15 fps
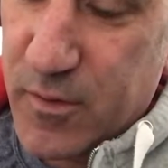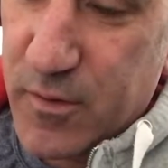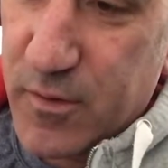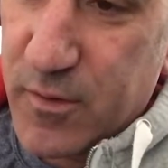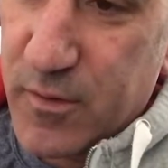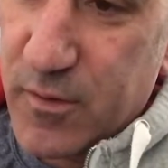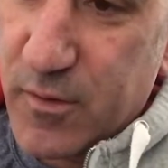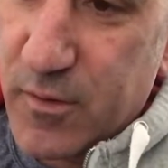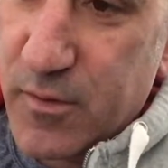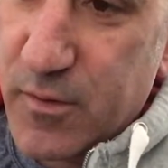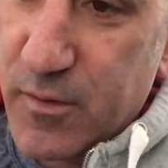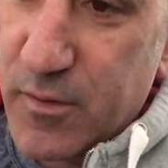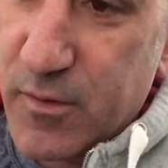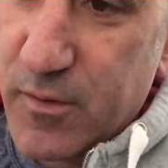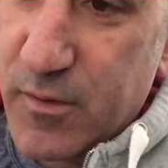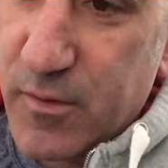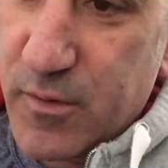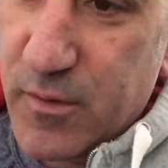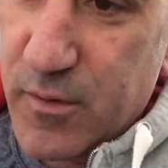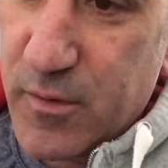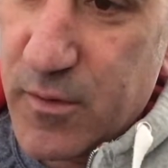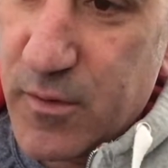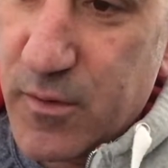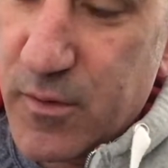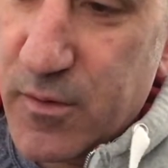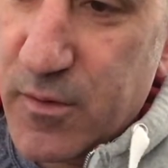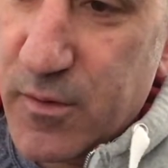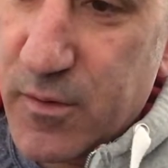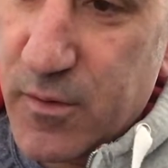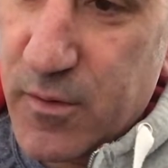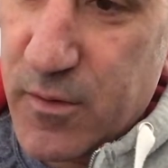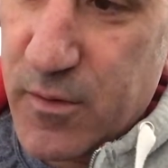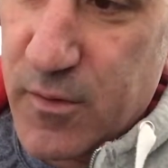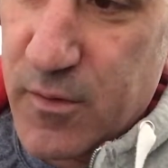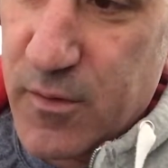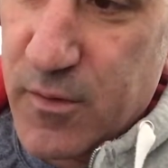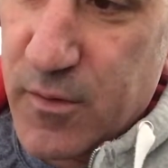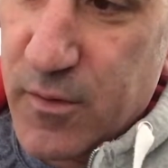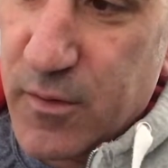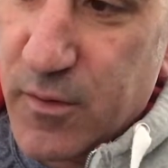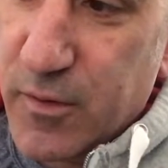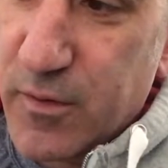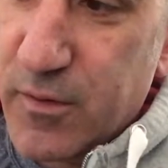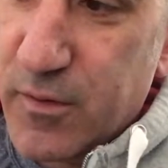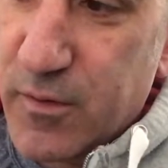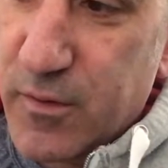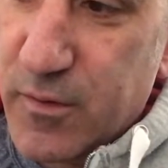[no speech]